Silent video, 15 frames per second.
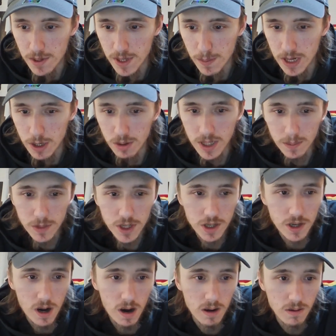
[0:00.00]
the building, but you
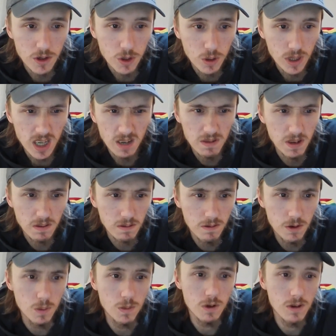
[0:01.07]
can't taught anything
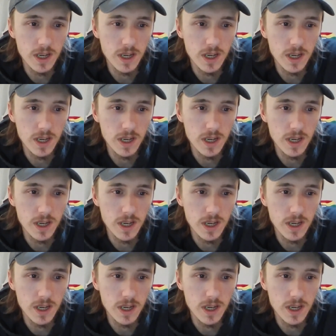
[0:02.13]
football.